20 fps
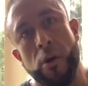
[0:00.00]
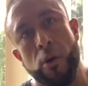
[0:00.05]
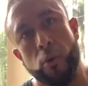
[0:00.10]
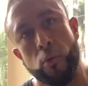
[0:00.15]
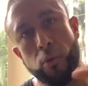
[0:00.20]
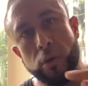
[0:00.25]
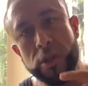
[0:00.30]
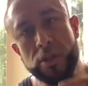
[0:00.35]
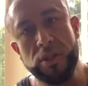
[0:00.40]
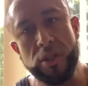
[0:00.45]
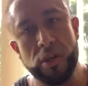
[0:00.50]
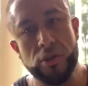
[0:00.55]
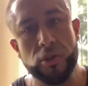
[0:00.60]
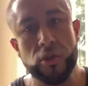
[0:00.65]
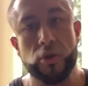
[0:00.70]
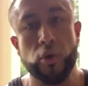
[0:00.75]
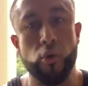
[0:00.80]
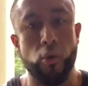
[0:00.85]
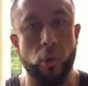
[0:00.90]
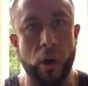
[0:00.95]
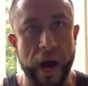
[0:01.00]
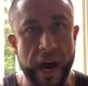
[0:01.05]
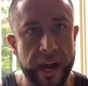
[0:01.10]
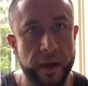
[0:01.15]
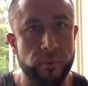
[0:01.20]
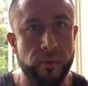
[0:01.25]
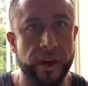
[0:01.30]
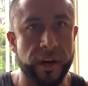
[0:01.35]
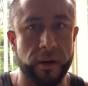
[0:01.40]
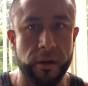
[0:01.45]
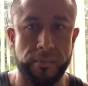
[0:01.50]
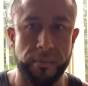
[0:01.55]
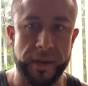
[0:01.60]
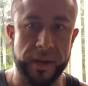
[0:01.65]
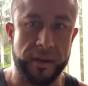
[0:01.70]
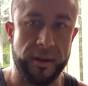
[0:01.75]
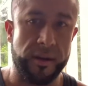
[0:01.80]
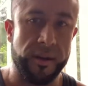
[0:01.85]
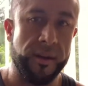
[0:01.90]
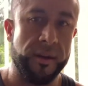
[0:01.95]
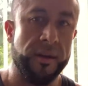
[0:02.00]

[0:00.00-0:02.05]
What dose do I recommend?